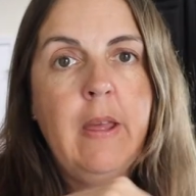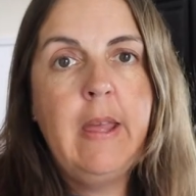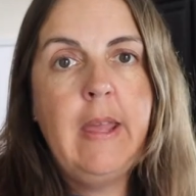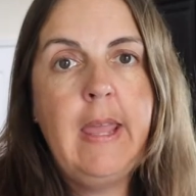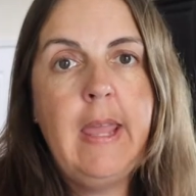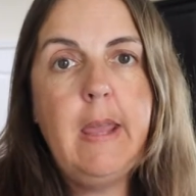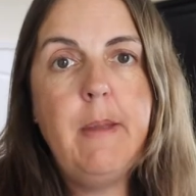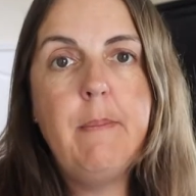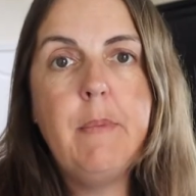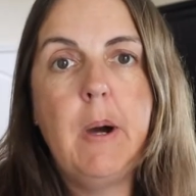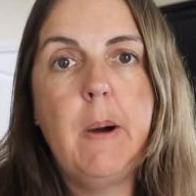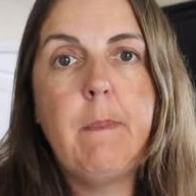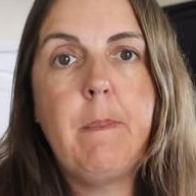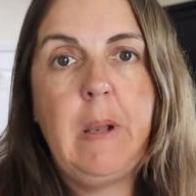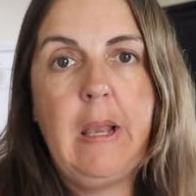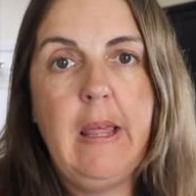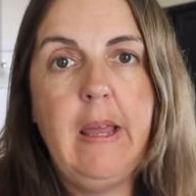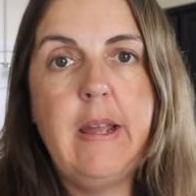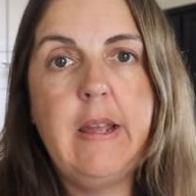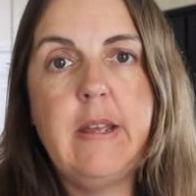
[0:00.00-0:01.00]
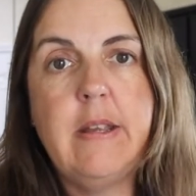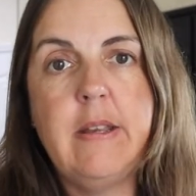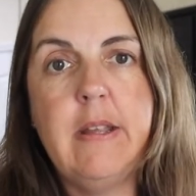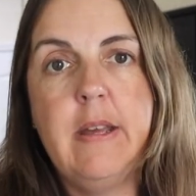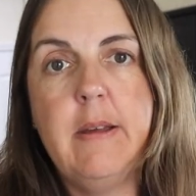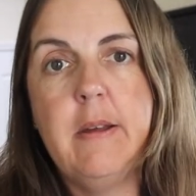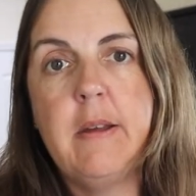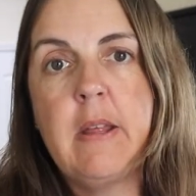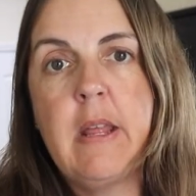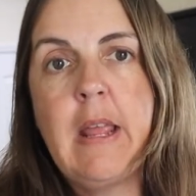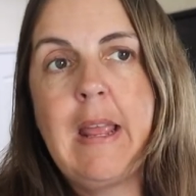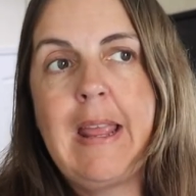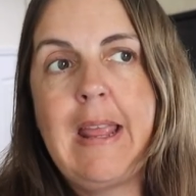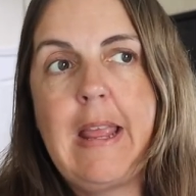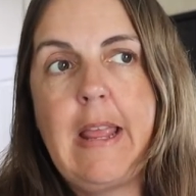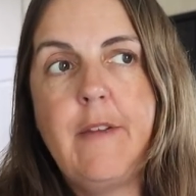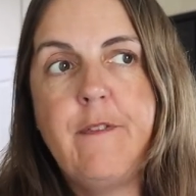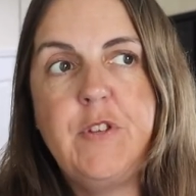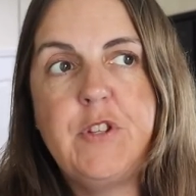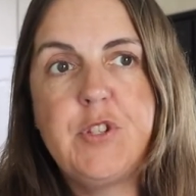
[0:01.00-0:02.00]
him up playing it
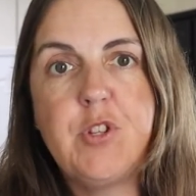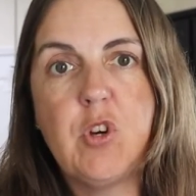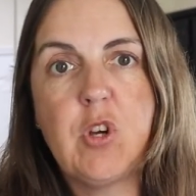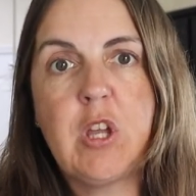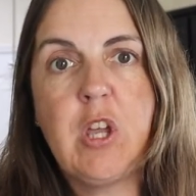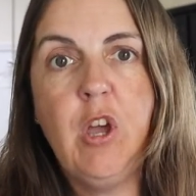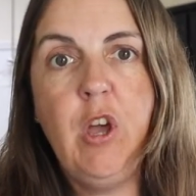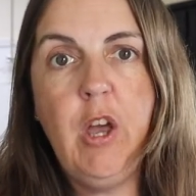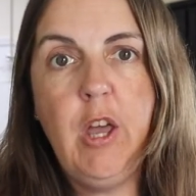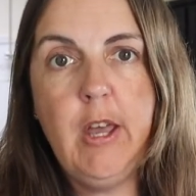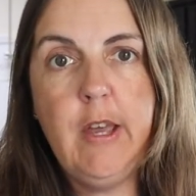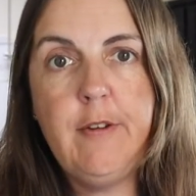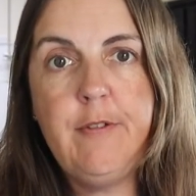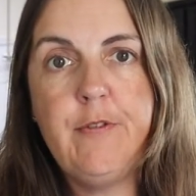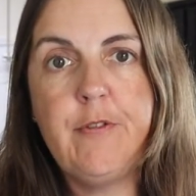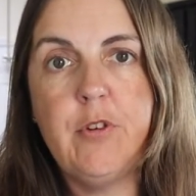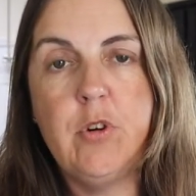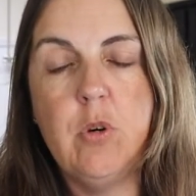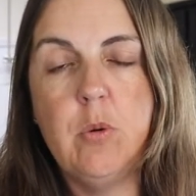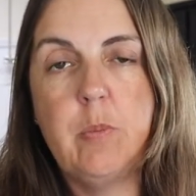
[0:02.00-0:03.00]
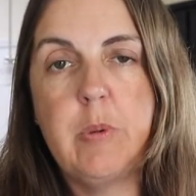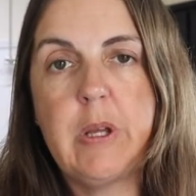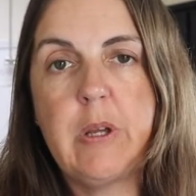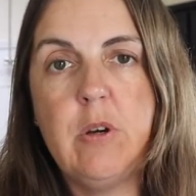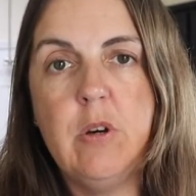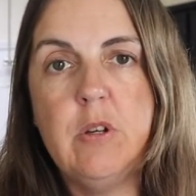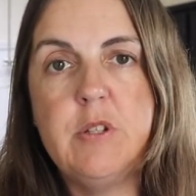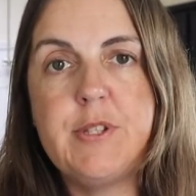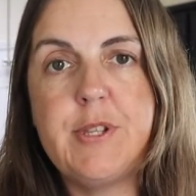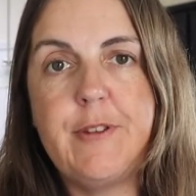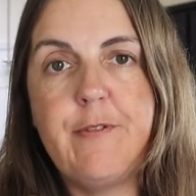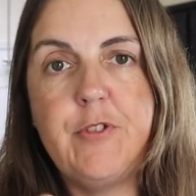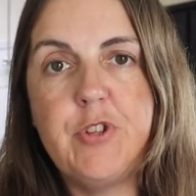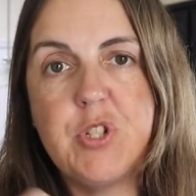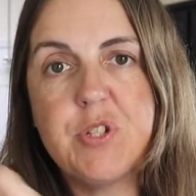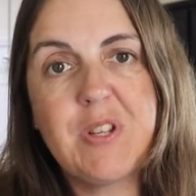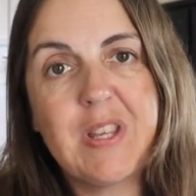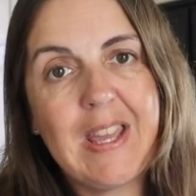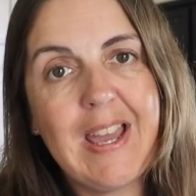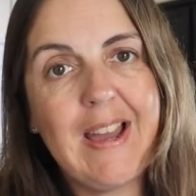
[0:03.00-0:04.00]
if he's not careful, because if you
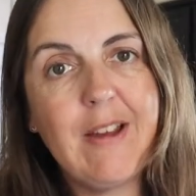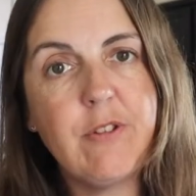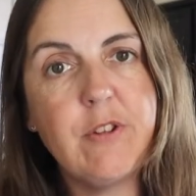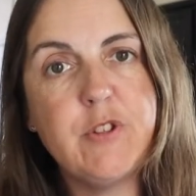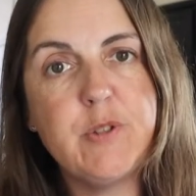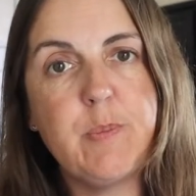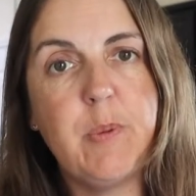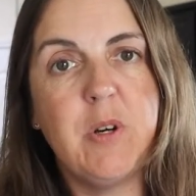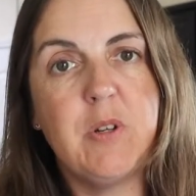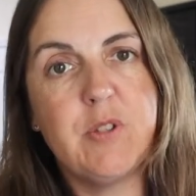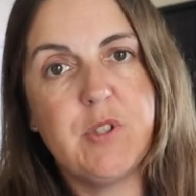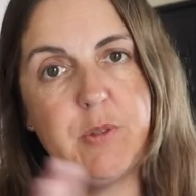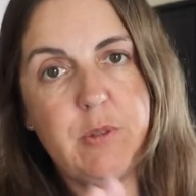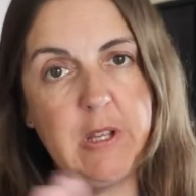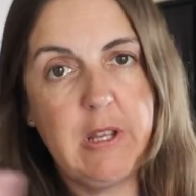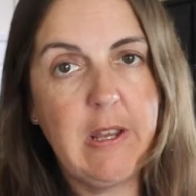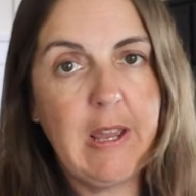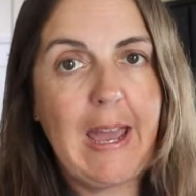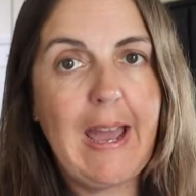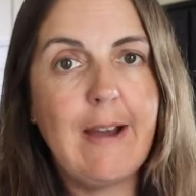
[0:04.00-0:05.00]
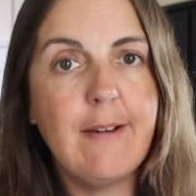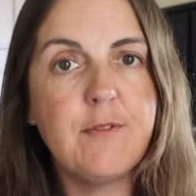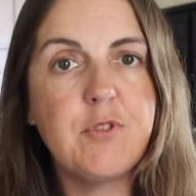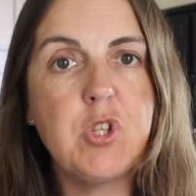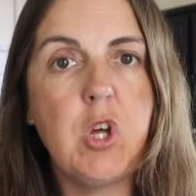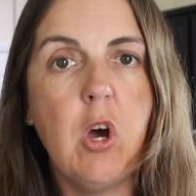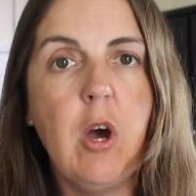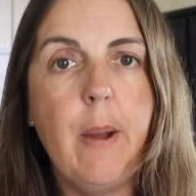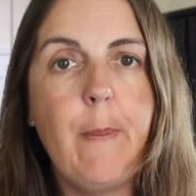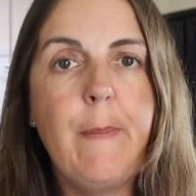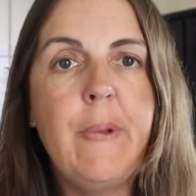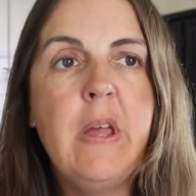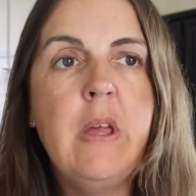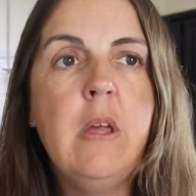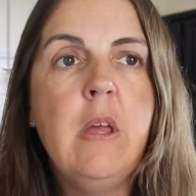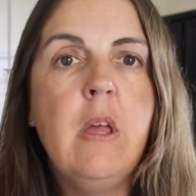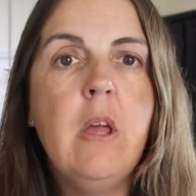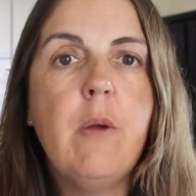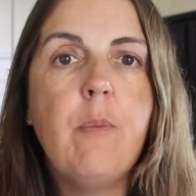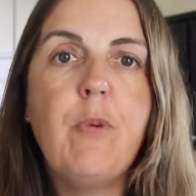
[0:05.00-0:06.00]
don't count those parts, you get out of time
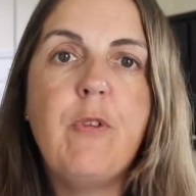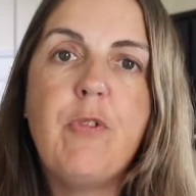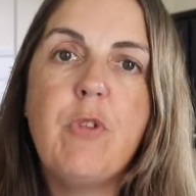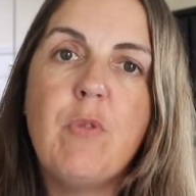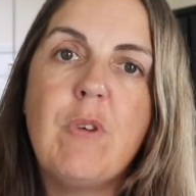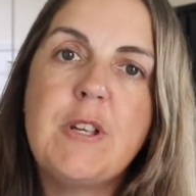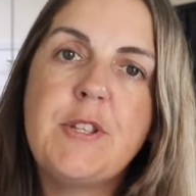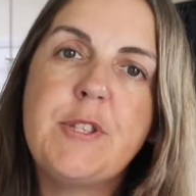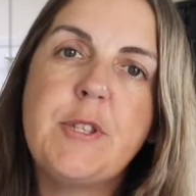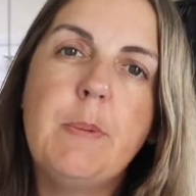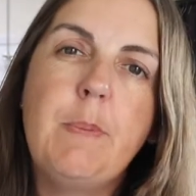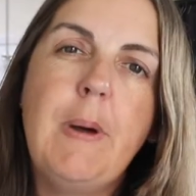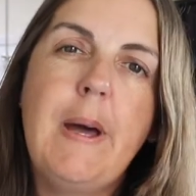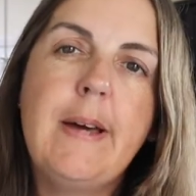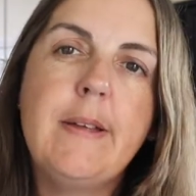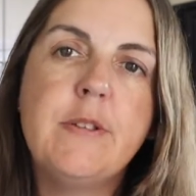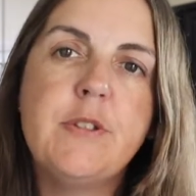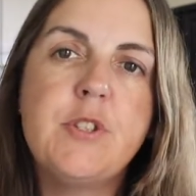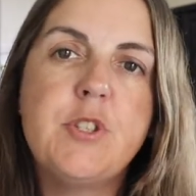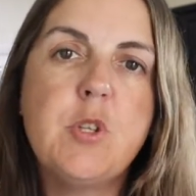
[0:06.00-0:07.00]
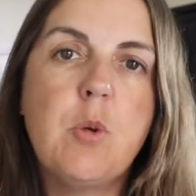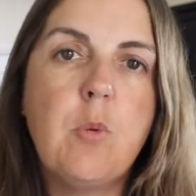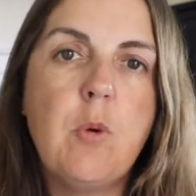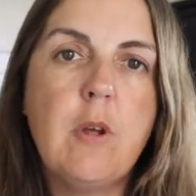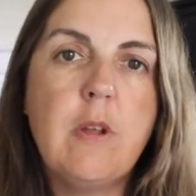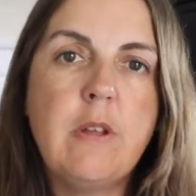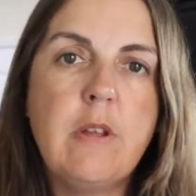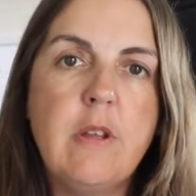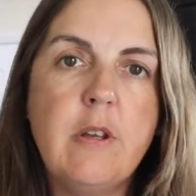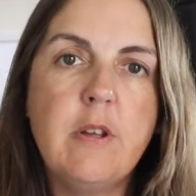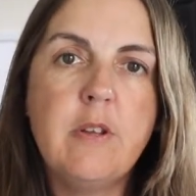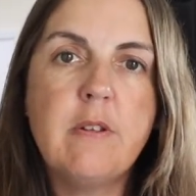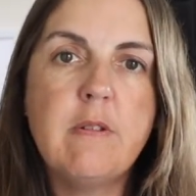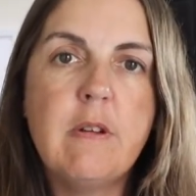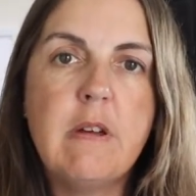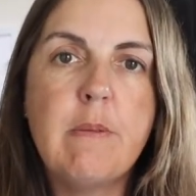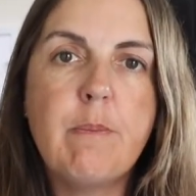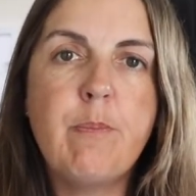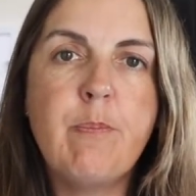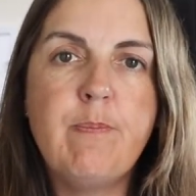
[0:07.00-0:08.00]
with the rest of the band. So, you know,
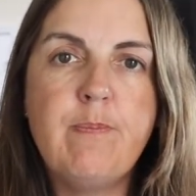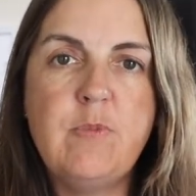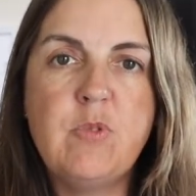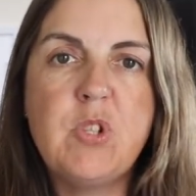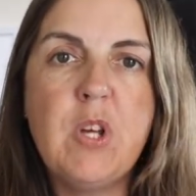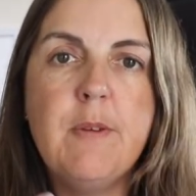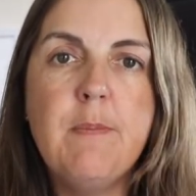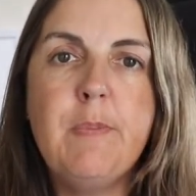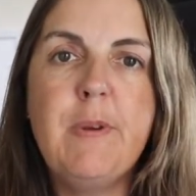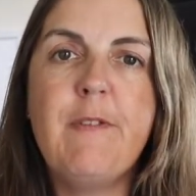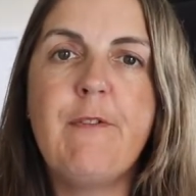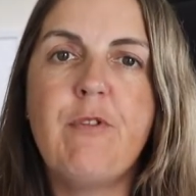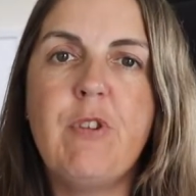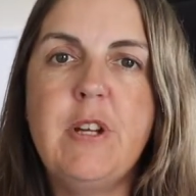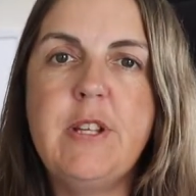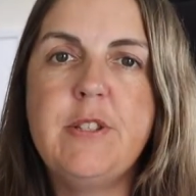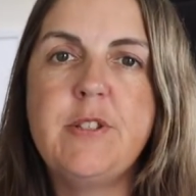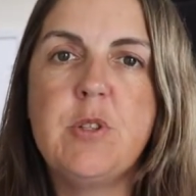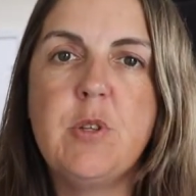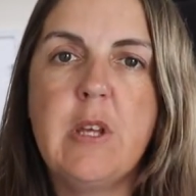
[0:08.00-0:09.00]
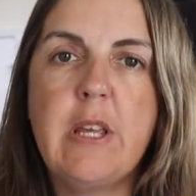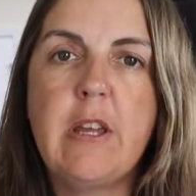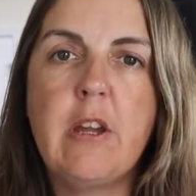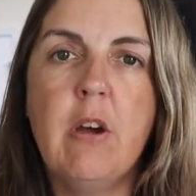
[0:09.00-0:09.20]
don't be afraid to